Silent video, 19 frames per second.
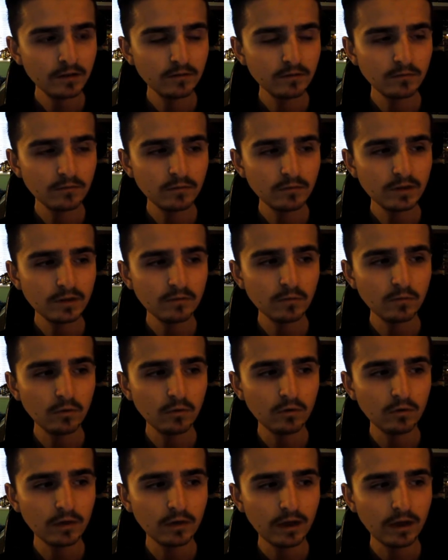We did
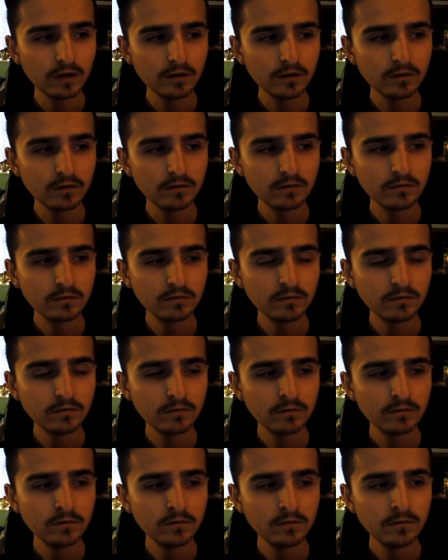more, like,
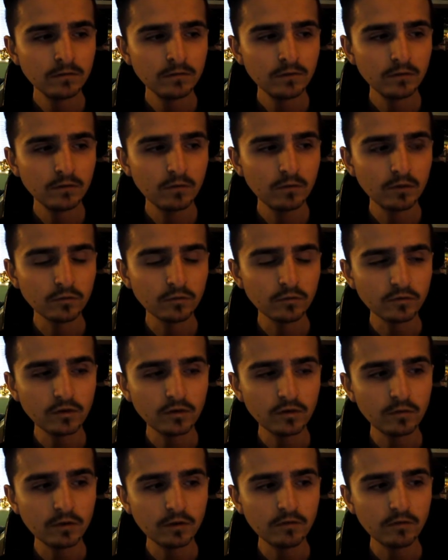World War
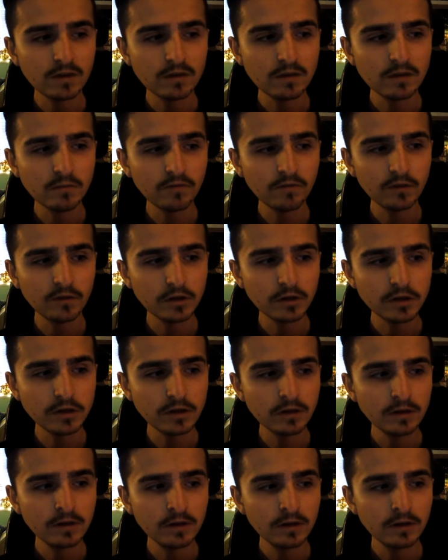II and Greek mythology
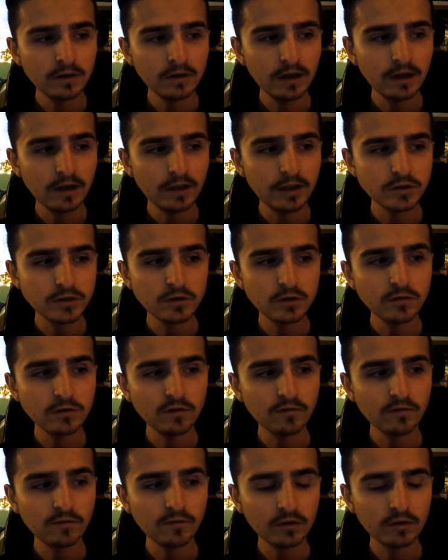and Tudors
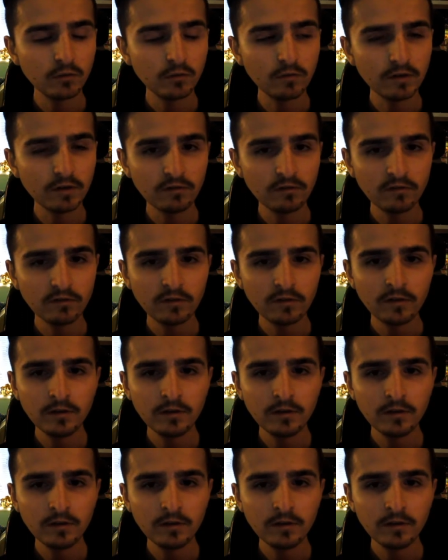and Victorians.